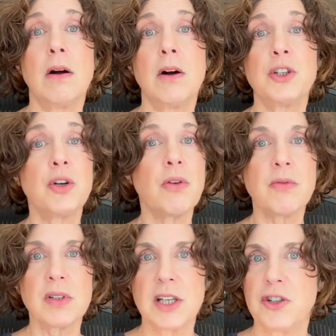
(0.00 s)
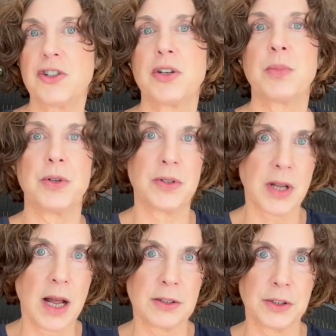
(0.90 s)
on your own relationship with your
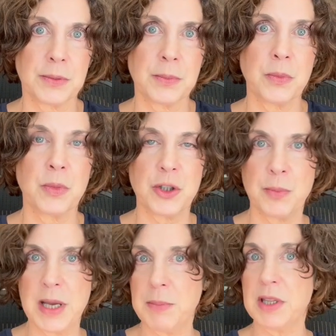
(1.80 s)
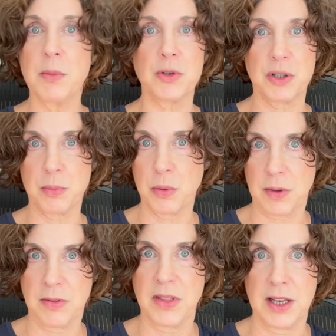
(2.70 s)
doctor, which may be the most
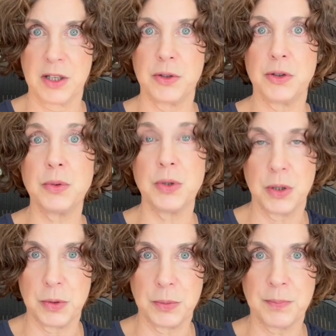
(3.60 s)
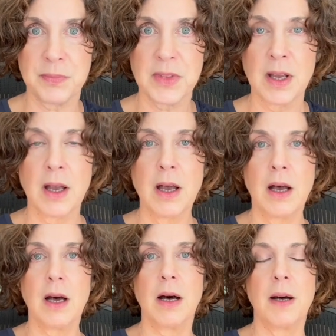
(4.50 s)
important thing to you.
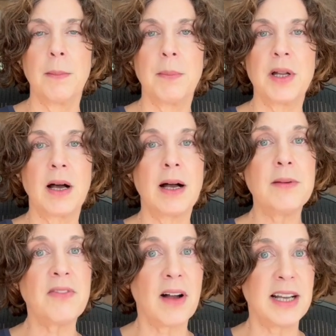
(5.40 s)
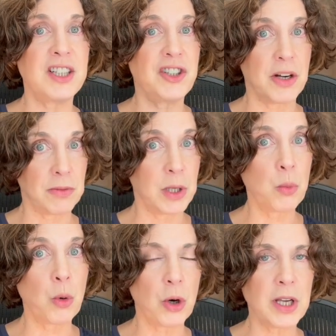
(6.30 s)
But I find generally
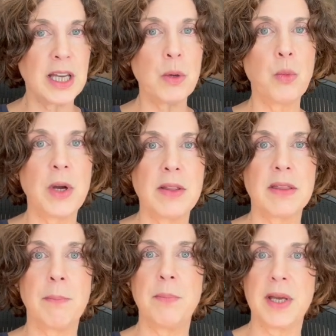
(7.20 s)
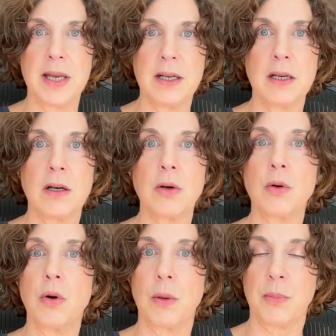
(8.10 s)
working with the big
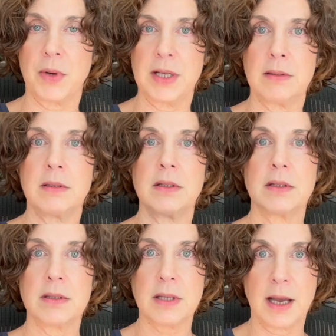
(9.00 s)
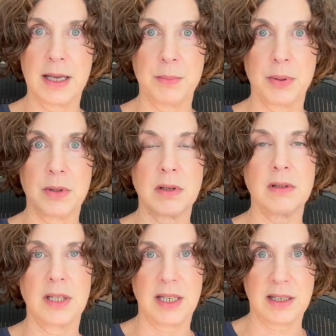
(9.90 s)
corporate type
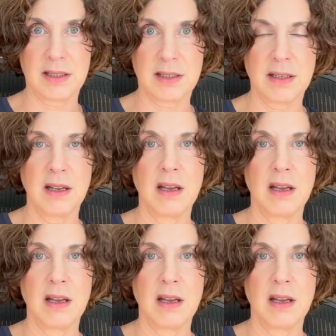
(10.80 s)
clinics,